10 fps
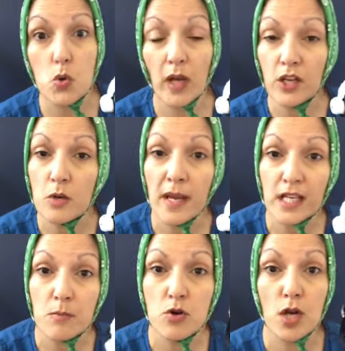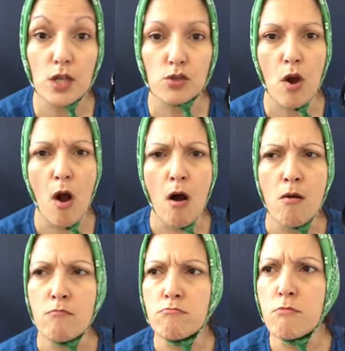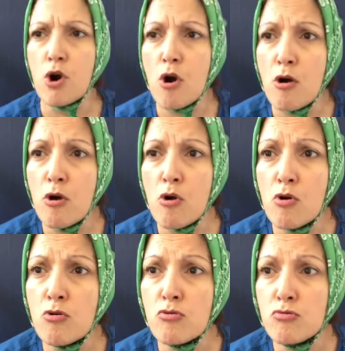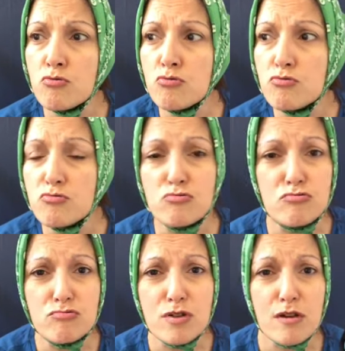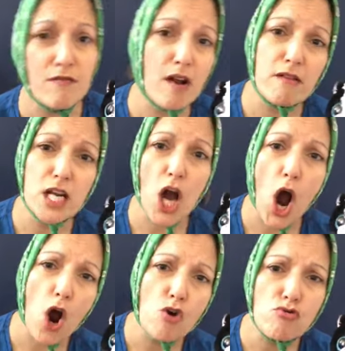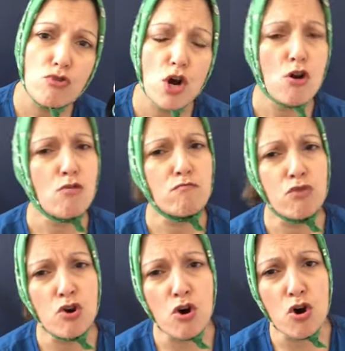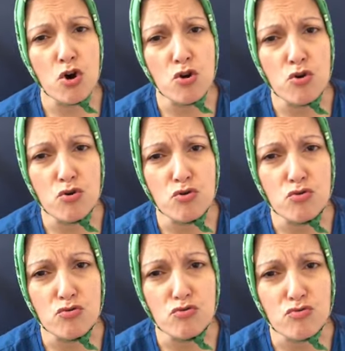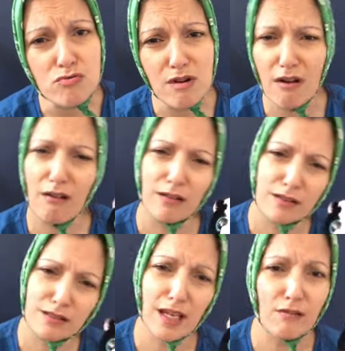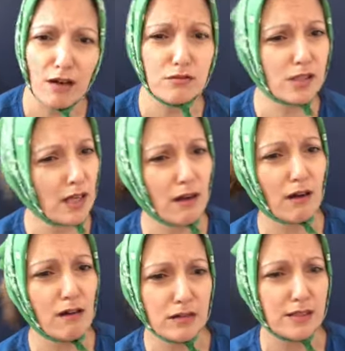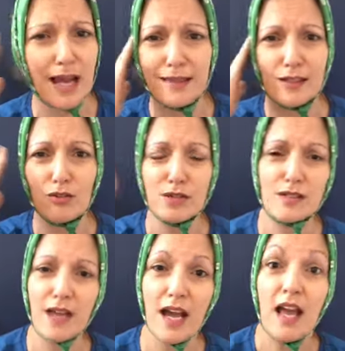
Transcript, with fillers: Can you make a moo like this? Moo very low. Moo. Oh dear, oh dear, I can't stand the noise of that.